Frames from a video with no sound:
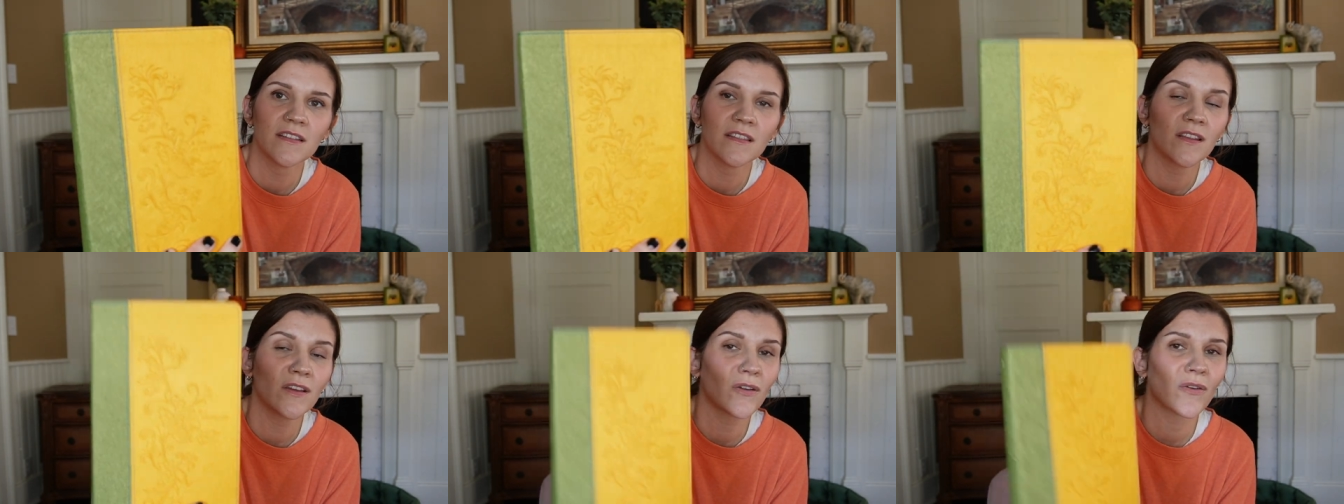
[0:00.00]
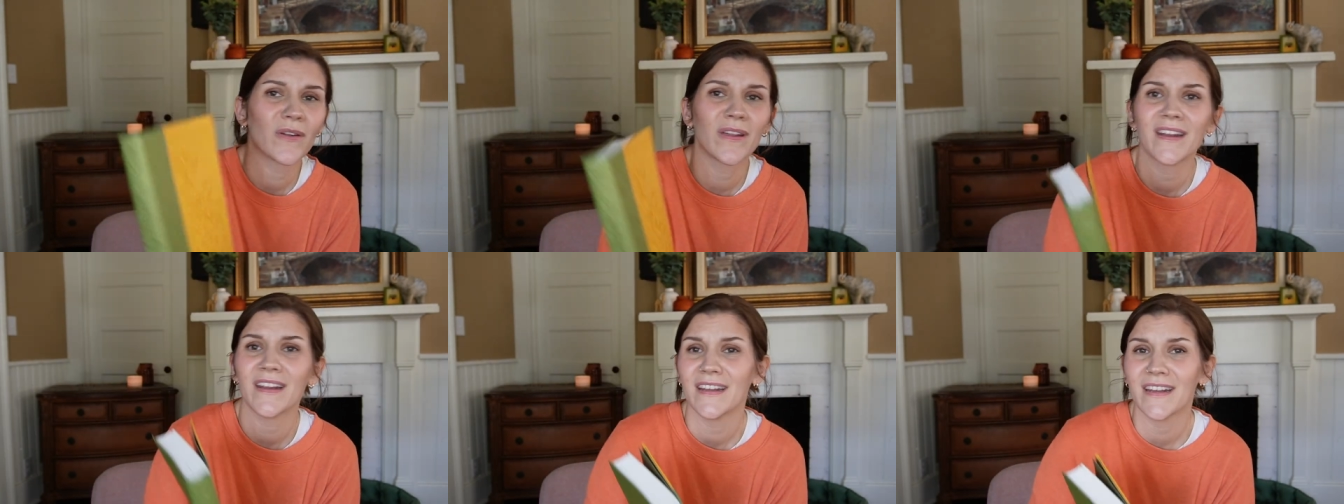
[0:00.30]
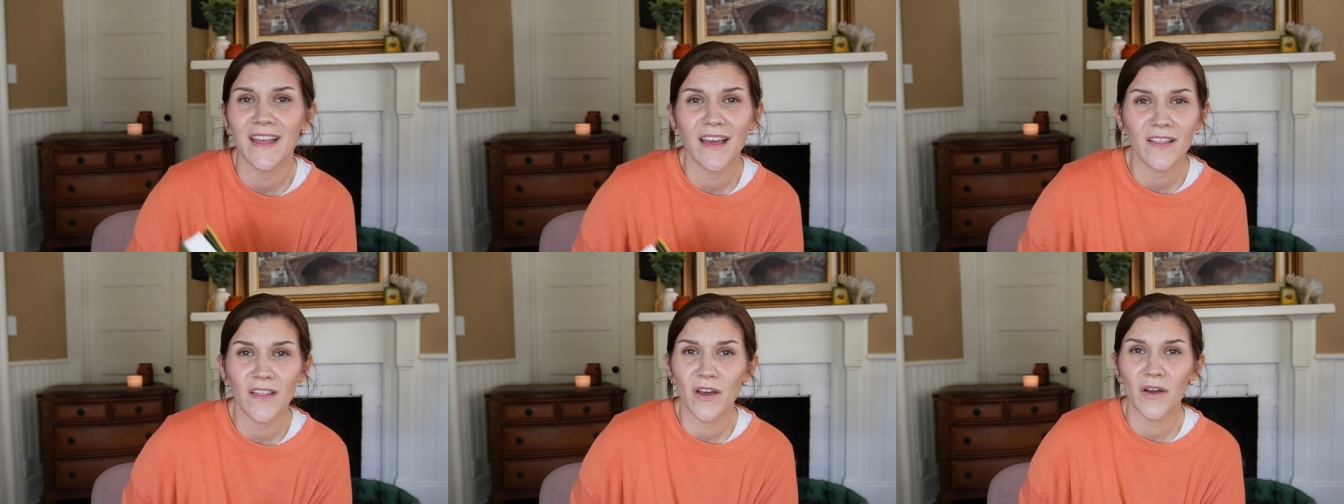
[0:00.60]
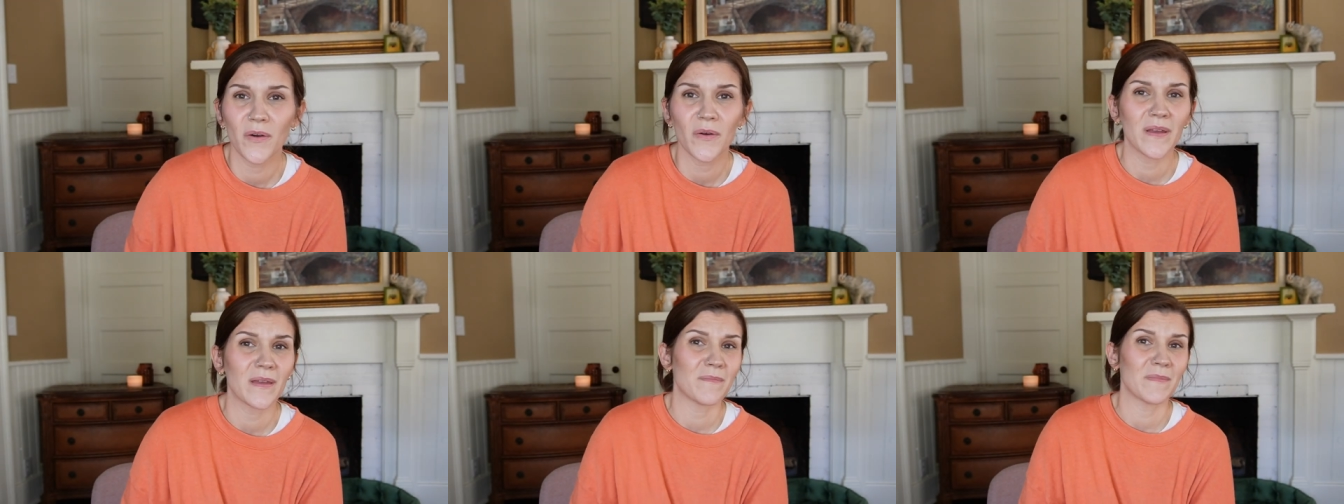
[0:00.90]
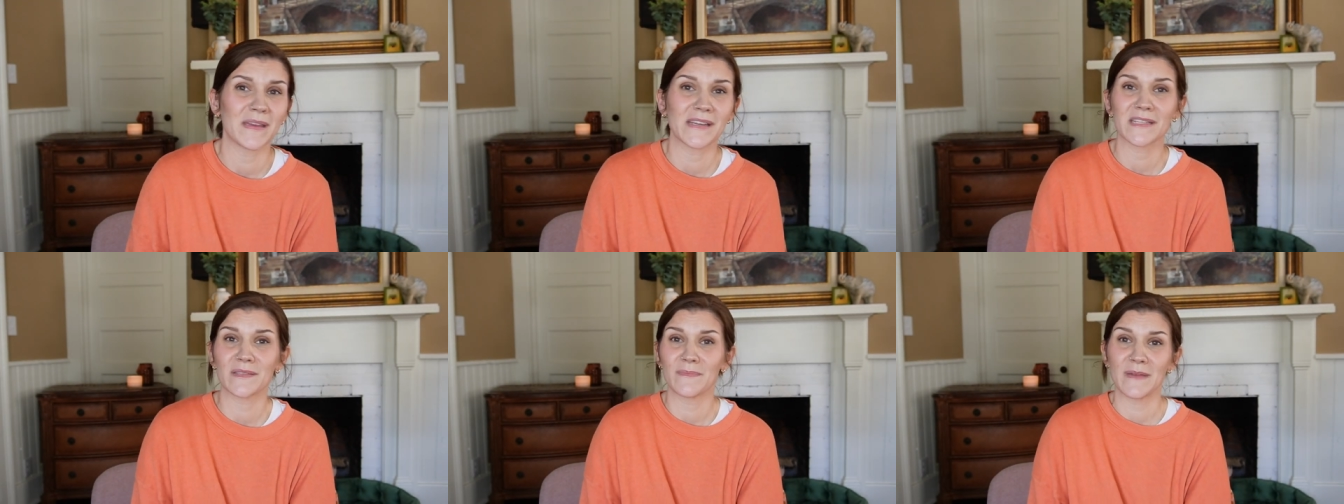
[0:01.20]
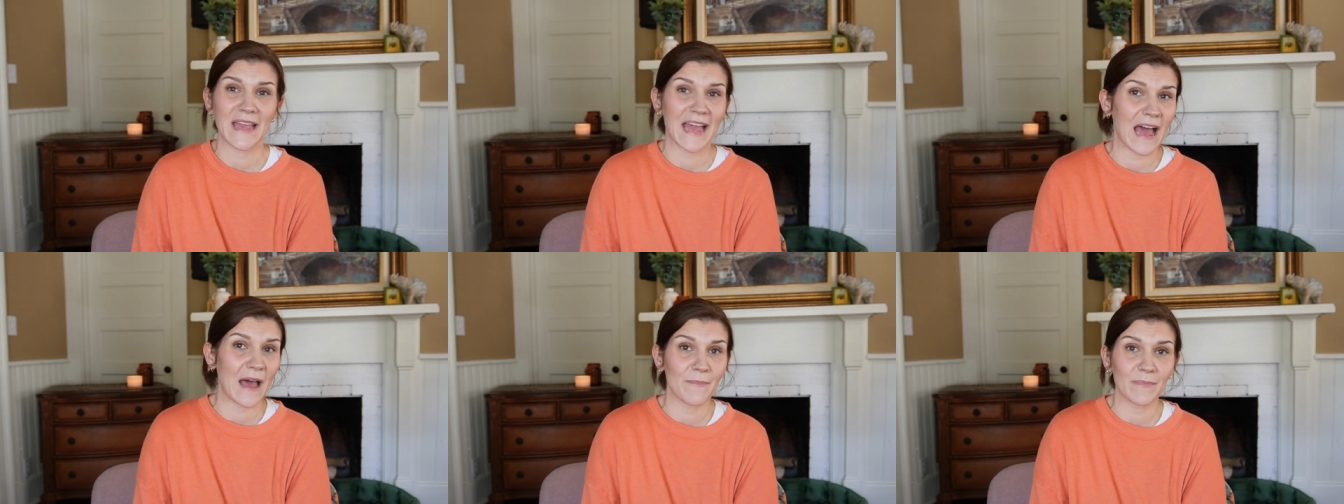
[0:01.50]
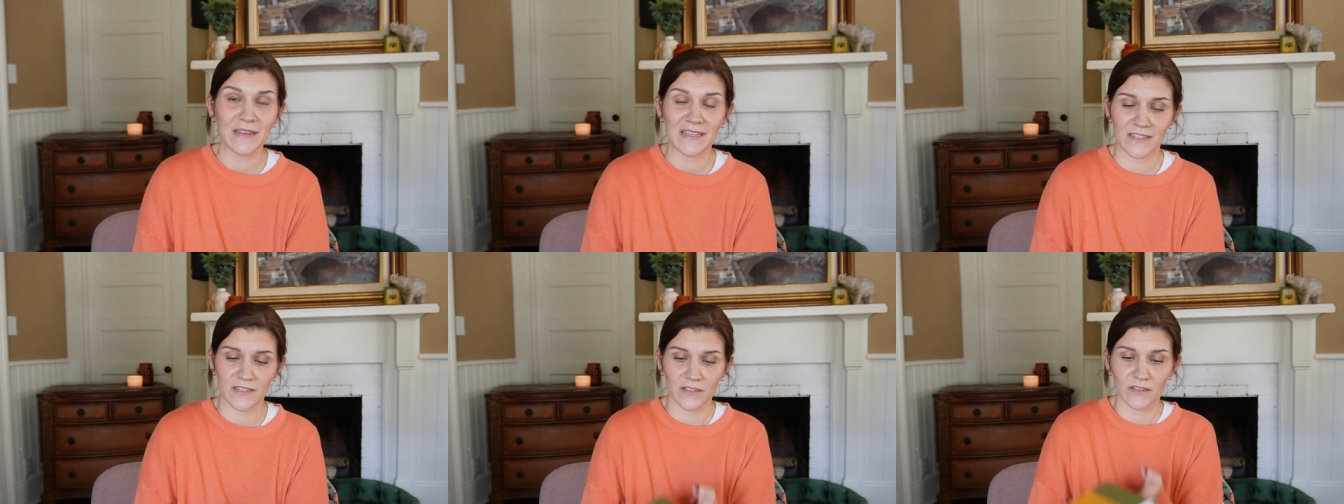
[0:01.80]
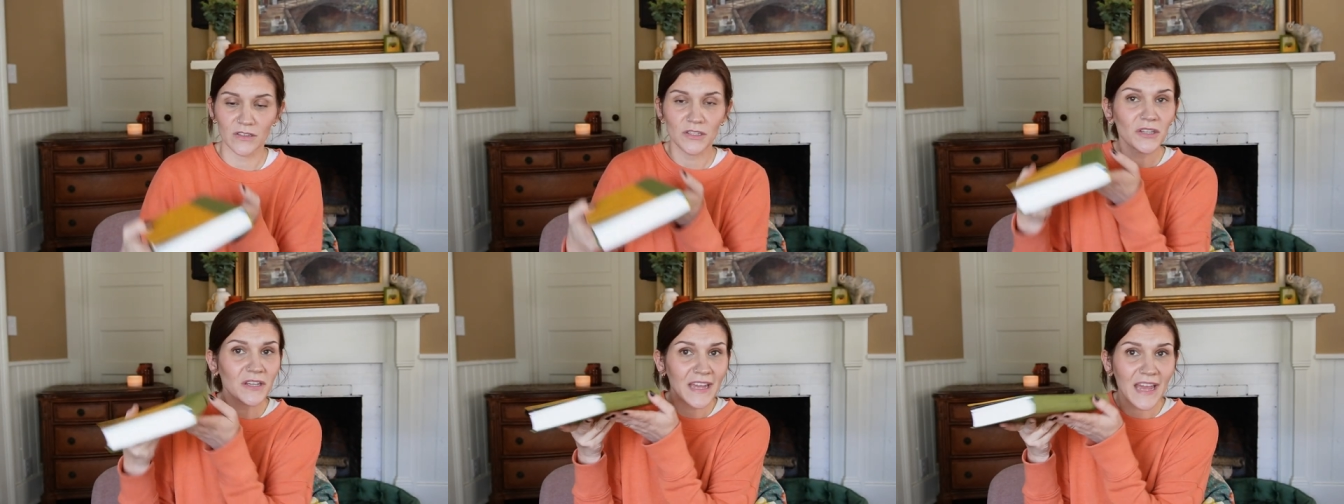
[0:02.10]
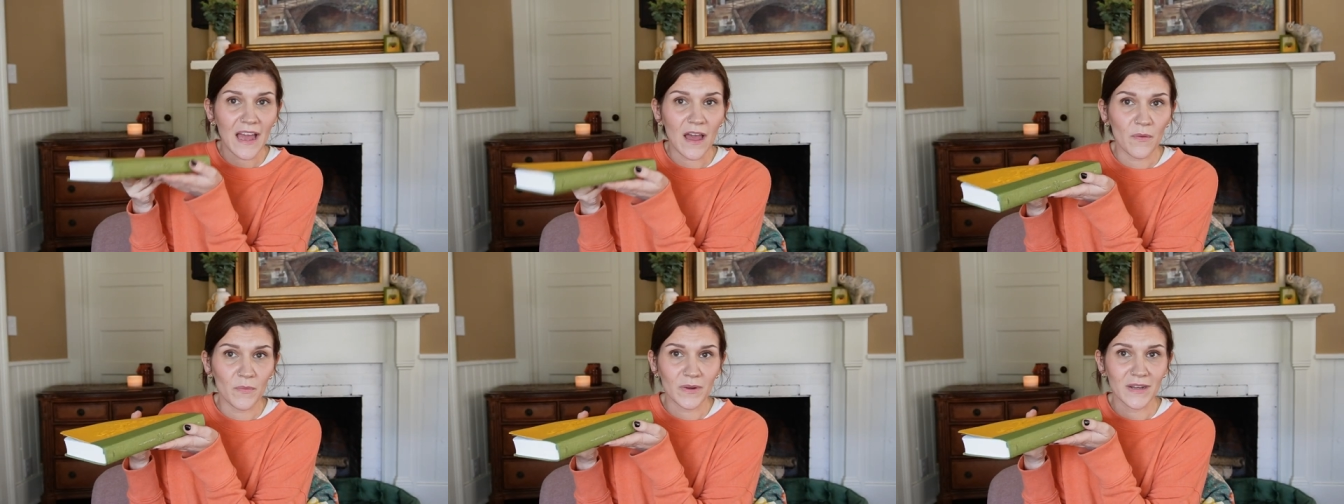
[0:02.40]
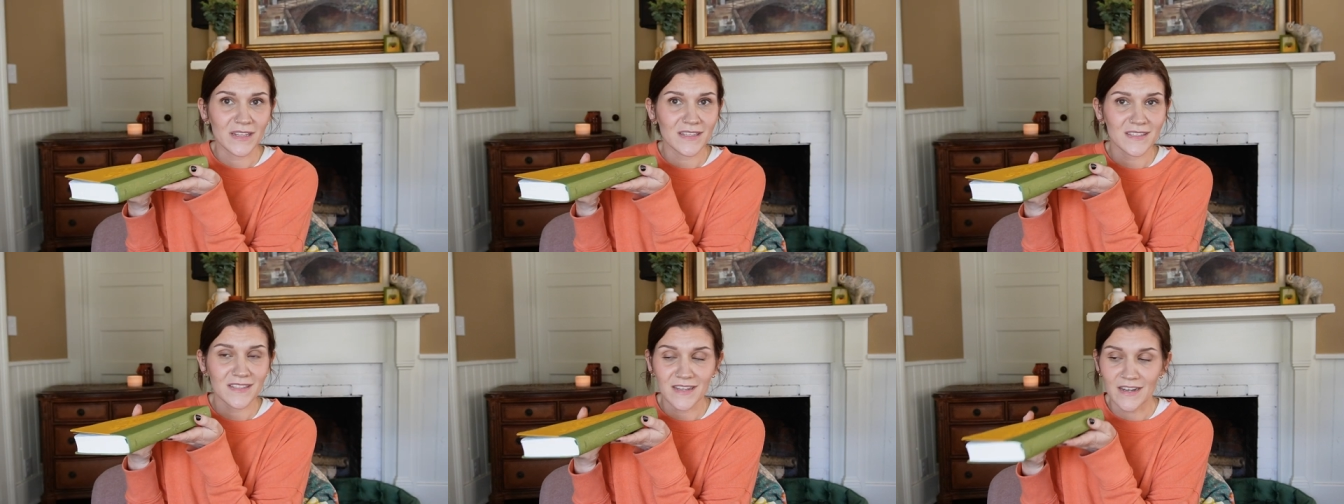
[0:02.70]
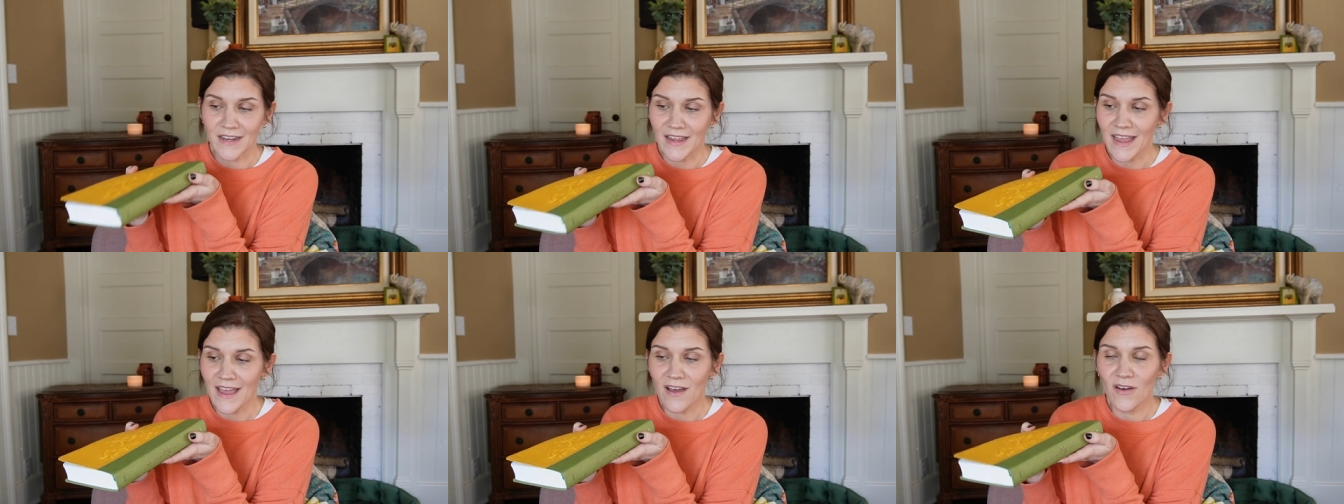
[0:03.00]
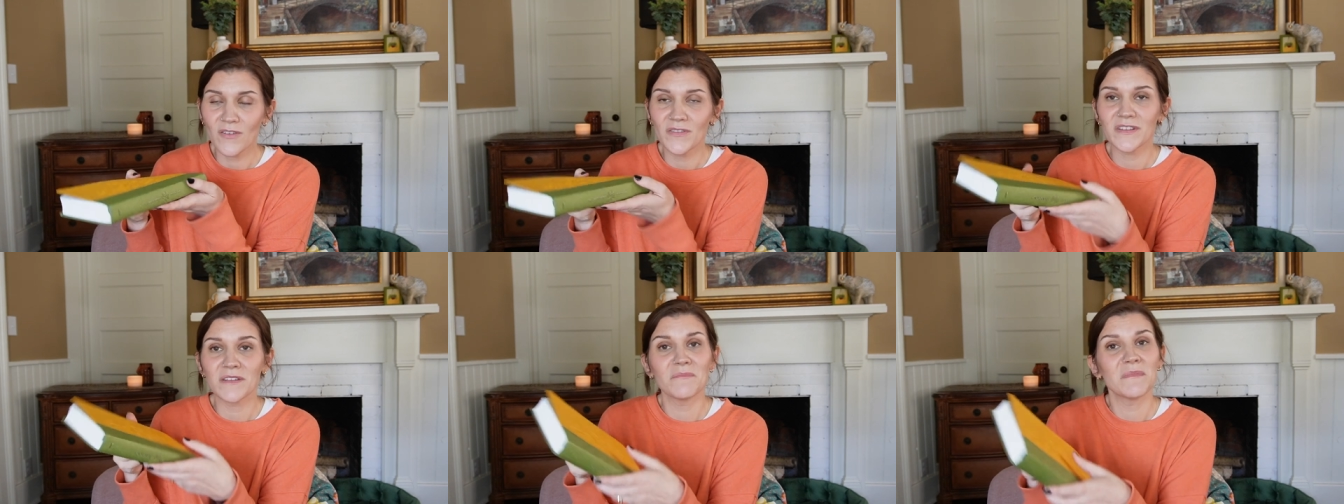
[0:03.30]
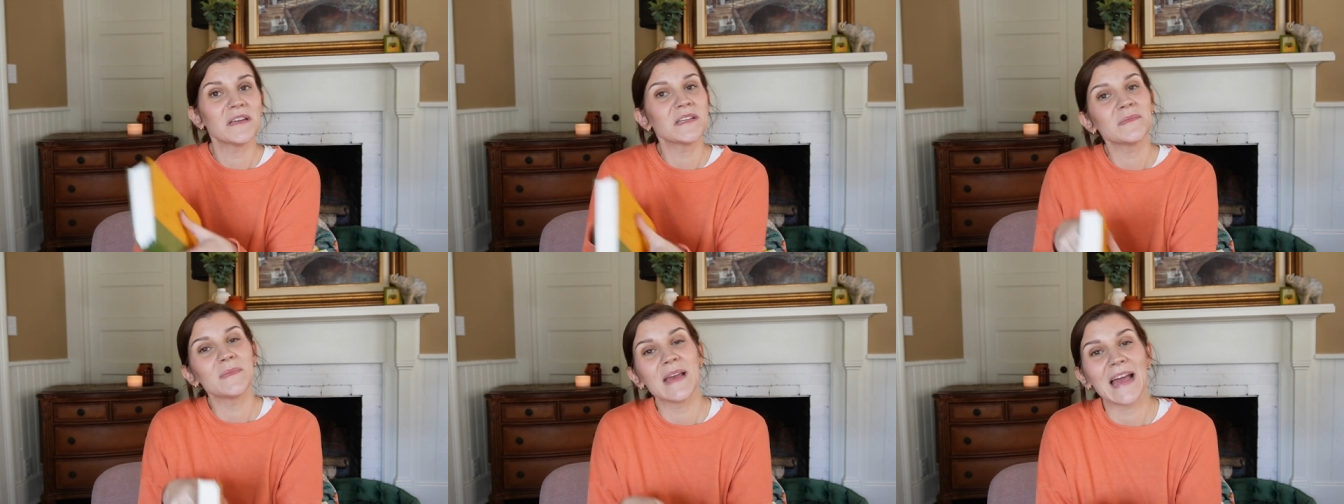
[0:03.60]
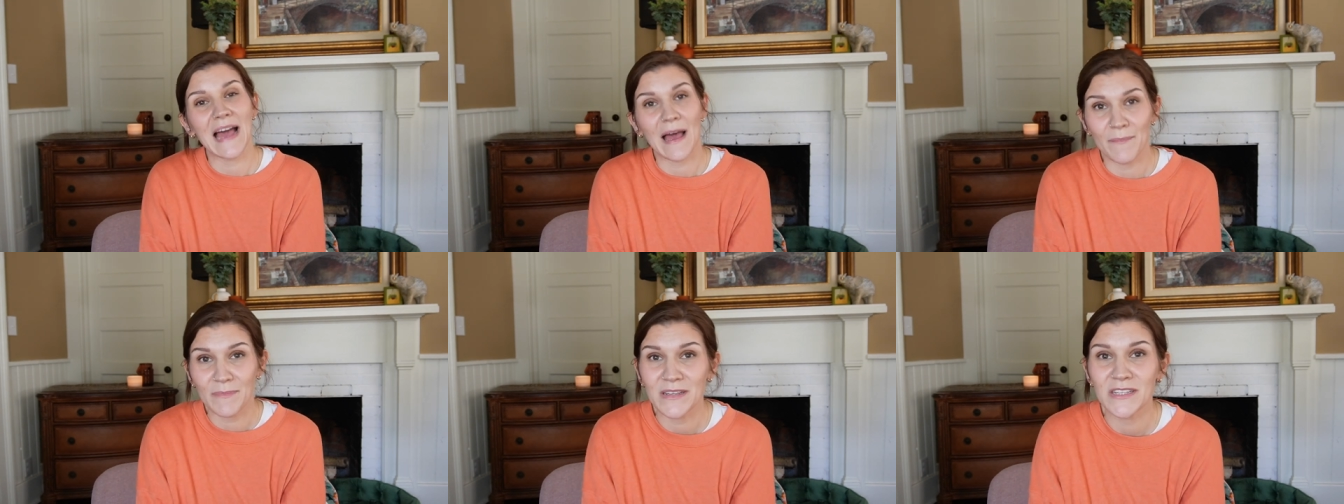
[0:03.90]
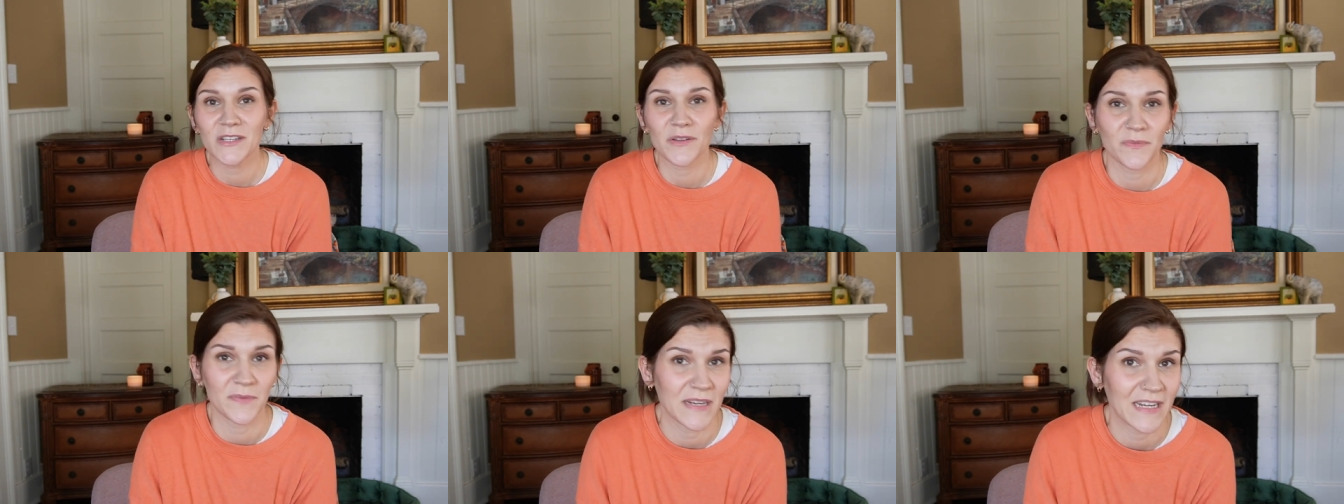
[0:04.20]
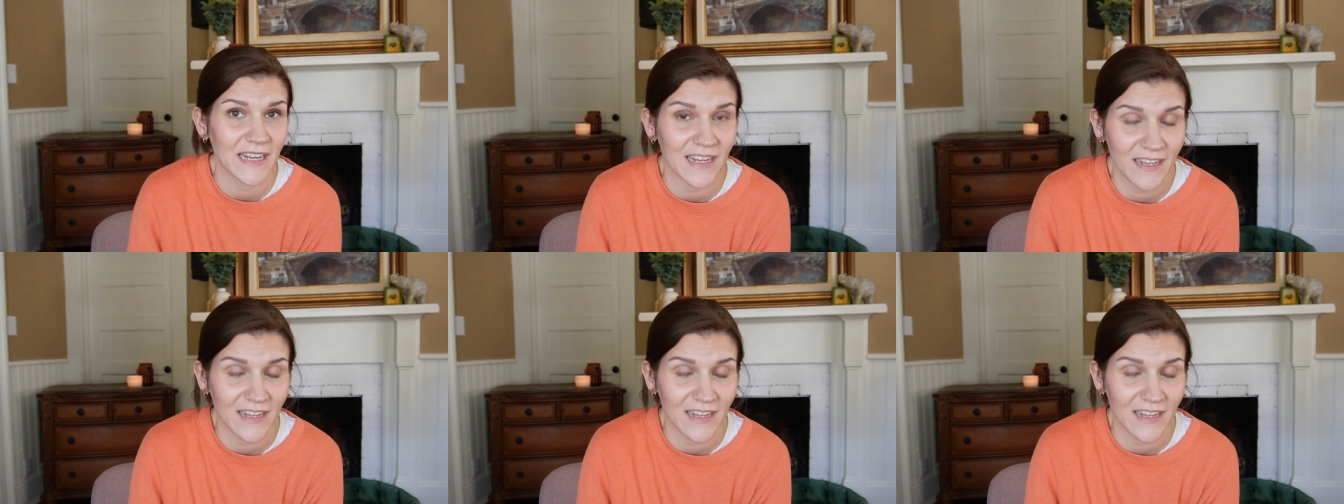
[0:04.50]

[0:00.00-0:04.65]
the green and yellow, it makes me happy to look at when it's sitting out. It makes me happy to read